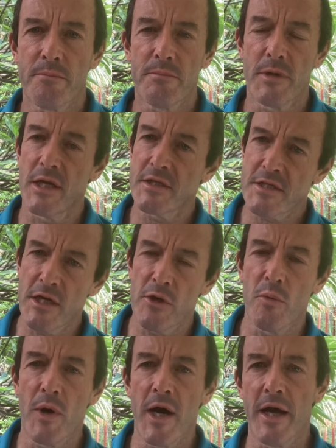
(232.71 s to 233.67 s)
But I'll tell you
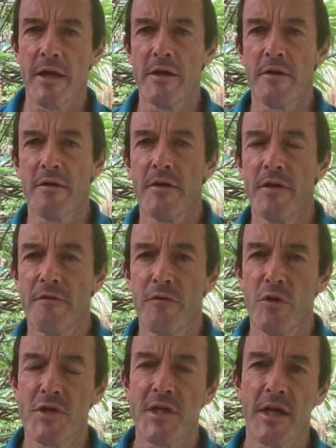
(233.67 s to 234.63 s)
why in a
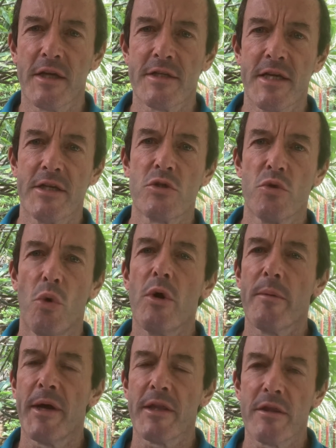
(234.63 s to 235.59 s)
few seconds. Let's talk
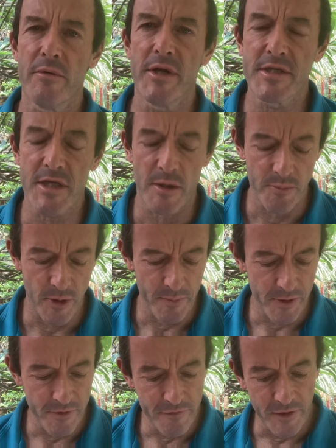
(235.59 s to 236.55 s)
about the retail
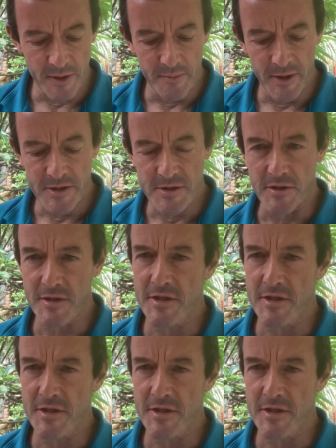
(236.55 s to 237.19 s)
property fundamentals.